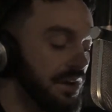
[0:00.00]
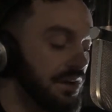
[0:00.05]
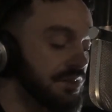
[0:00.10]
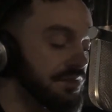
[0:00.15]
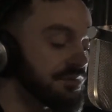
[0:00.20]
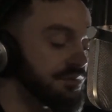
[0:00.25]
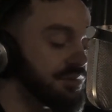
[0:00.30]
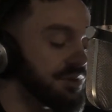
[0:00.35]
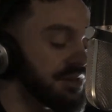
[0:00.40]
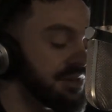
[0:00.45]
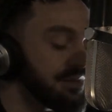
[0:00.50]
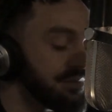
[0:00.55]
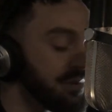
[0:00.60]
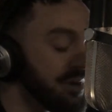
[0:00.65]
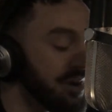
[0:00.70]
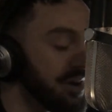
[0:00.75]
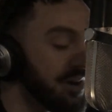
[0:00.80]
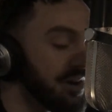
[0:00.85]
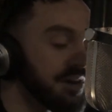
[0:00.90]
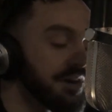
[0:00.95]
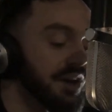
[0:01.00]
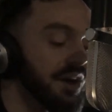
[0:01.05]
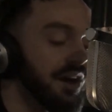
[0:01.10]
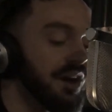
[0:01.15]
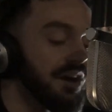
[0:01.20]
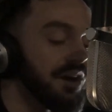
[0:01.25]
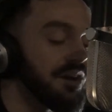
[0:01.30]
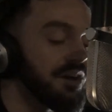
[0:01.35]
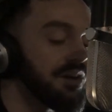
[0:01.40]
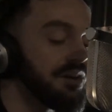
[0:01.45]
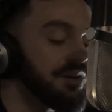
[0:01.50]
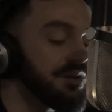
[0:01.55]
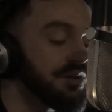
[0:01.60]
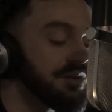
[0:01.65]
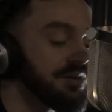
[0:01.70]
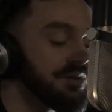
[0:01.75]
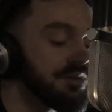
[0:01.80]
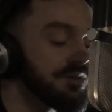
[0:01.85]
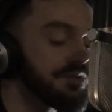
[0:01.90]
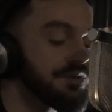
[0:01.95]
As we walk
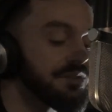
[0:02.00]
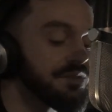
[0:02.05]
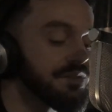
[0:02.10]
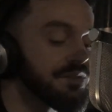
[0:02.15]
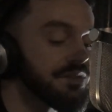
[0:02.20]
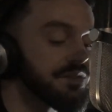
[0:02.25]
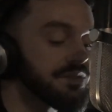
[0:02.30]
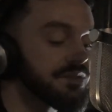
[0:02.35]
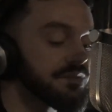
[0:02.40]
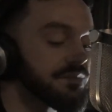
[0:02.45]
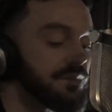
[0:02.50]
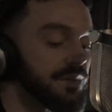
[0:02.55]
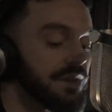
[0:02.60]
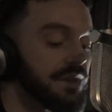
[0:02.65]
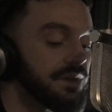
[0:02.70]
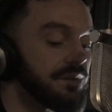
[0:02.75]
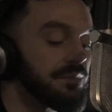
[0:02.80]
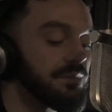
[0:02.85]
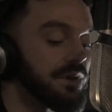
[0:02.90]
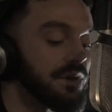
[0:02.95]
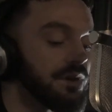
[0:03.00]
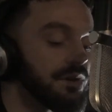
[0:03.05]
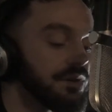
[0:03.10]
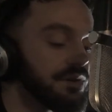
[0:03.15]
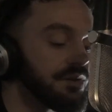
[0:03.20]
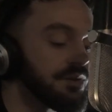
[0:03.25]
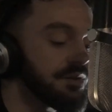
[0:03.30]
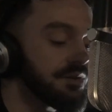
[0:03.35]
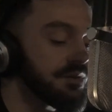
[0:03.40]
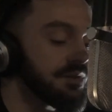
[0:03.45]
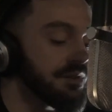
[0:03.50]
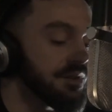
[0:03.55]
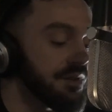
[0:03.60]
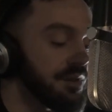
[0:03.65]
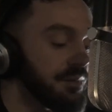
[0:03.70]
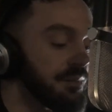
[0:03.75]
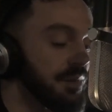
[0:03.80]
out on this May morn,